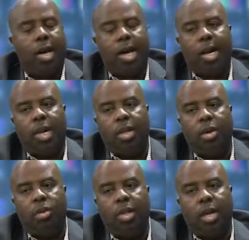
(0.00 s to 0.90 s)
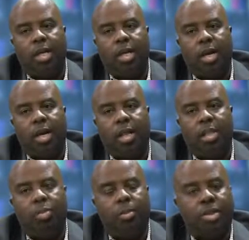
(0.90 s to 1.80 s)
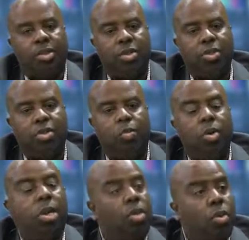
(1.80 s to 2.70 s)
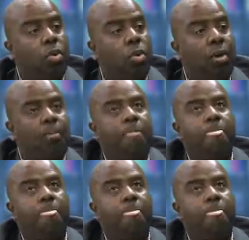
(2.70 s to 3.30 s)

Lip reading: and I know that that's what my sister was doing